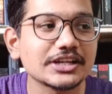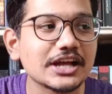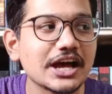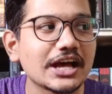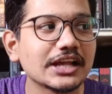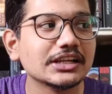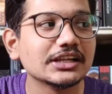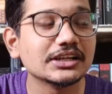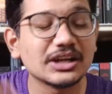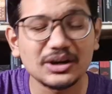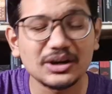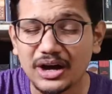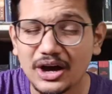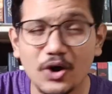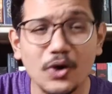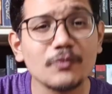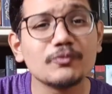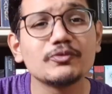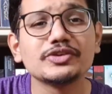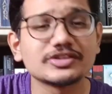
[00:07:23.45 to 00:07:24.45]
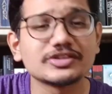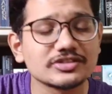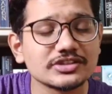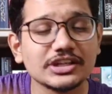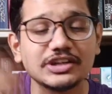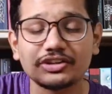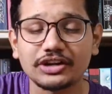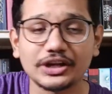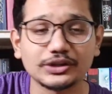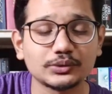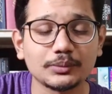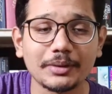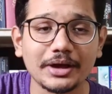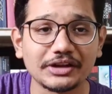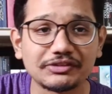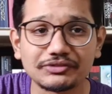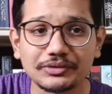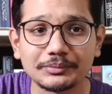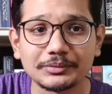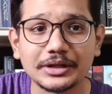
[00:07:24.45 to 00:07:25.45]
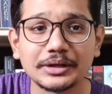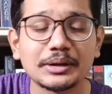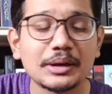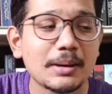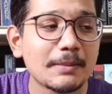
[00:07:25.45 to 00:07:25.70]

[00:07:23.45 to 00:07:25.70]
I'll obviously try to buy it from there.